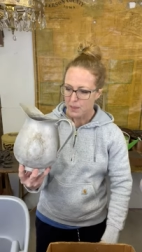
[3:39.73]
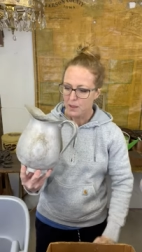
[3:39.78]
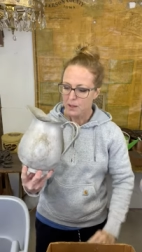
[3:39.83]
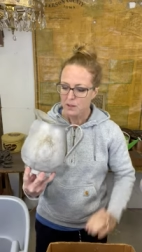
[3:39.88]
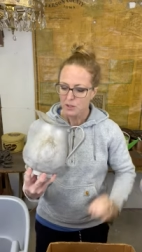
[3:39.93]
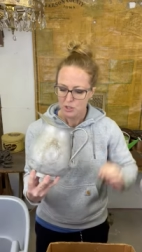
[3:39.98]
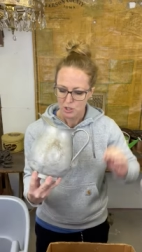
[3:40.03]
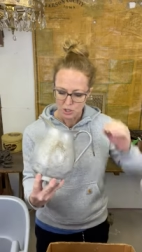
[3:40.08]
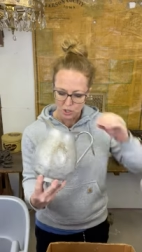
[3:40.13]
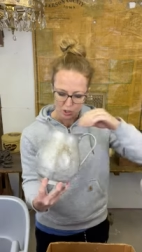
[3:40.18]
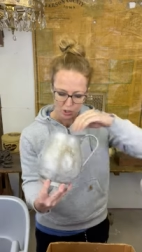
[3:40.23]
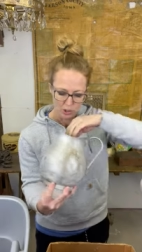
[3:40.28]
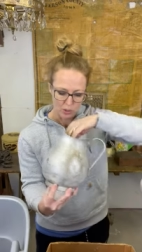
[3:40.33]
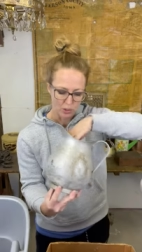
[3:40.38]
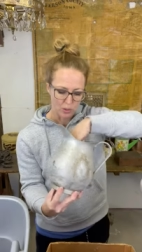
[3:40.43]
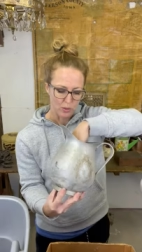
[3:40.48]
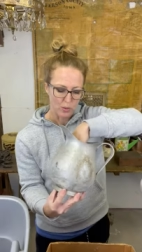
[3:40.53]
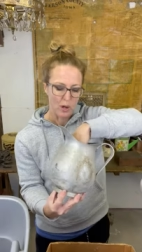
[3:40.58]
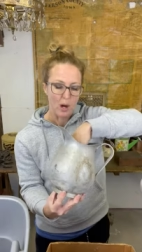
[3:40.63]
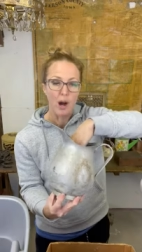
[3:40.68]

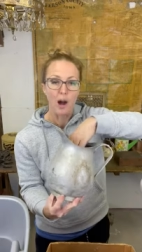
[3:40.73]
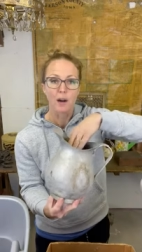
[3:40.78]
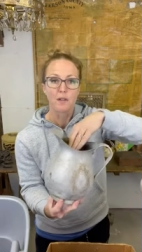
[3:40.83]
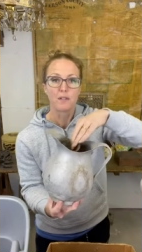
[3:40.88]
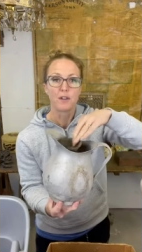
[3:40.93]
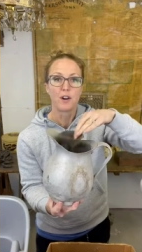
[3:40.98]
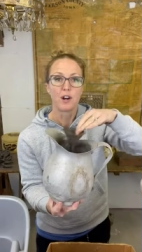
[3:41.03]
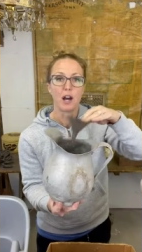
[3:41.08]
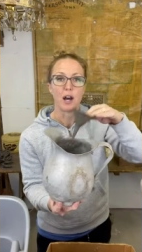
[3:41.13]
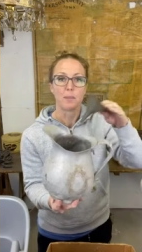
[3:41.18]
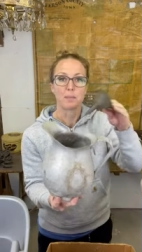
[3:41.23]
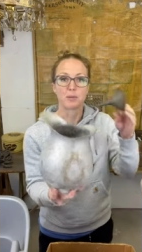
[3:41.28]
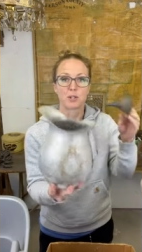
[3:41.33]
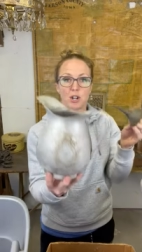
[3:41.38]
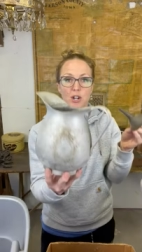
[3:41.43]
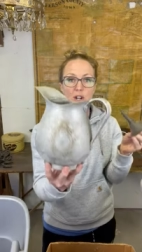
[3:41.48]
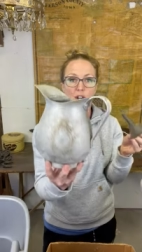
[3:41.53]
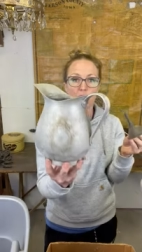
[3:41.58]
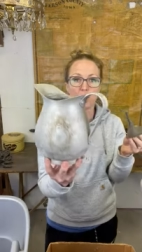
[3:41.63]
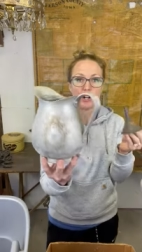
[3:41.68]
to offer up to
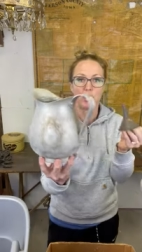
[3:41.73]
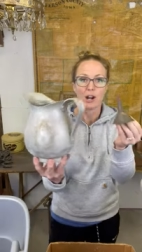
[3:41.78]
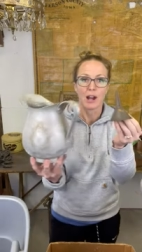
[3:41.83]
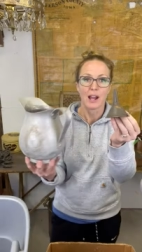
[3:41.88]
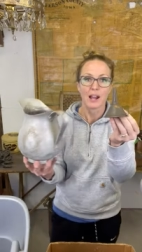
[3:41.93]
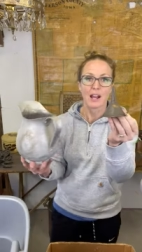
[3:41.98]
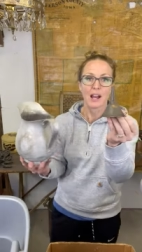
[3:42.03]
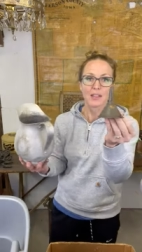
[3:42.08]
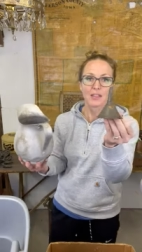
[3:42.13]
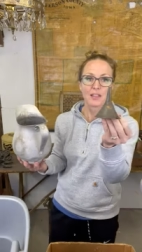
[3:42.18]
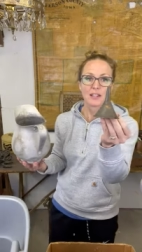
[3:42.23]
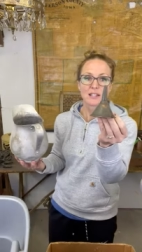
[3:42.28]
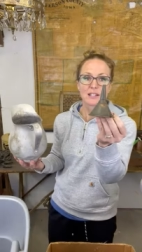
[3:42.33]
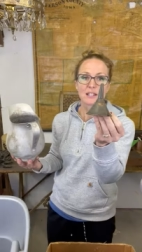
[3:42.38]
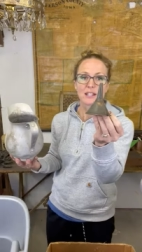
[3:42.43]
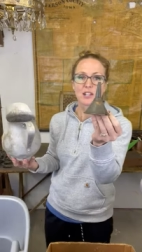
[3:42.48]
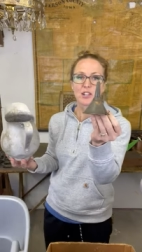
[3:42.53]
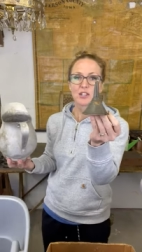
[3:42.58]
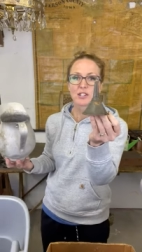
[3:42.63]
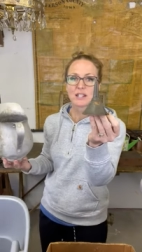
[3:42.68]
her. I got this
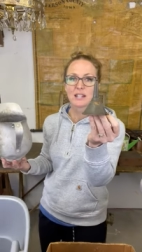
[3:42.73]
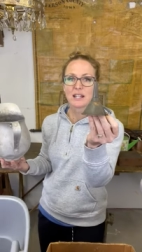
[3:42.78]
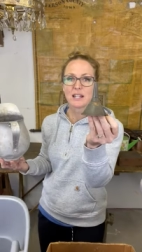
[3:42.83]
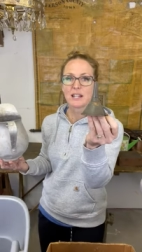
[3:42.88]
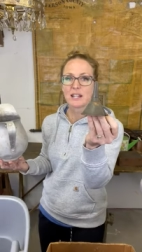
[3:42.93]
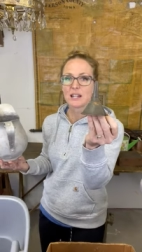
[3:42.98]
little teeny